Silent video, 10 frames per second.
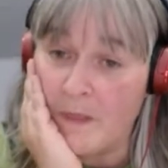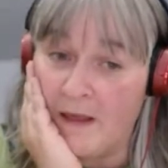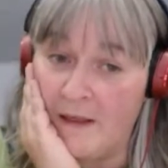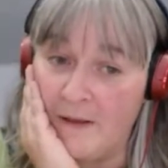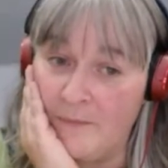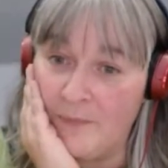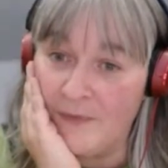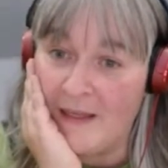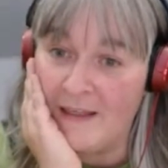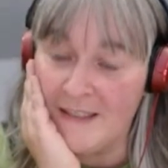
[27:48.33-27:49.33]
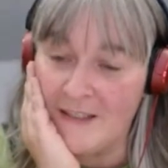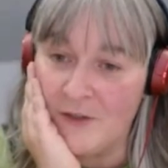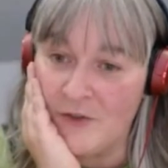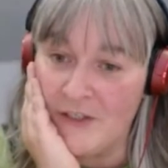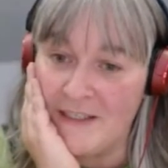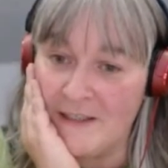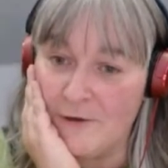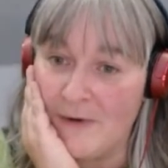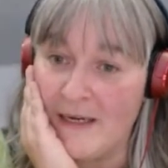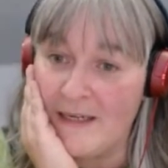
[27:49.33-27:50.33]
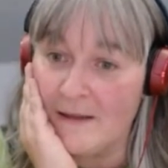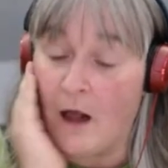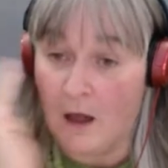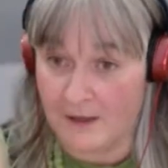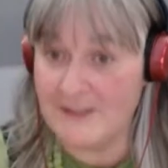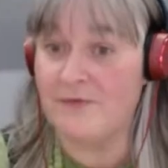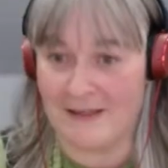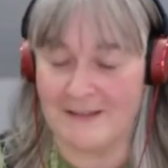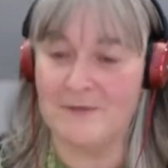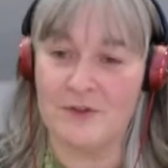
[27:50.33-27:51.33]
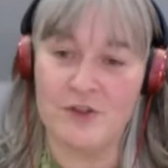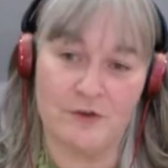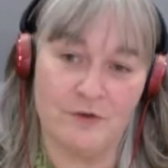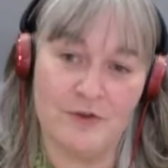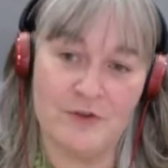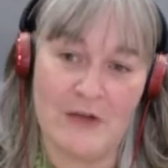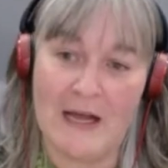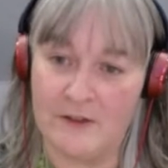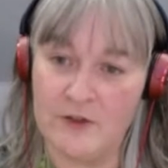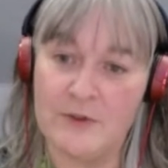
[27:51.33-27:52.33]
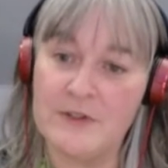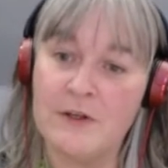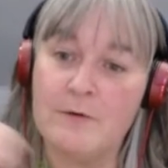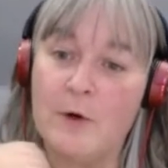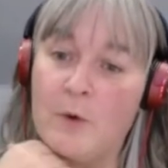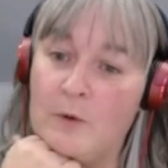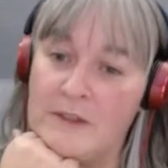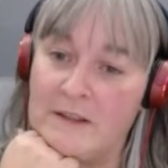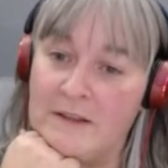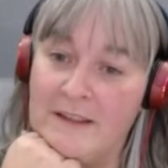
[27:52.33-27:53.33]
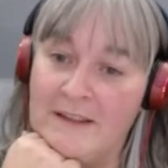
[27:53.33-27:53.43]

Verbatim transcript: um, and as such, it's a great artifact for children to add to as they grow older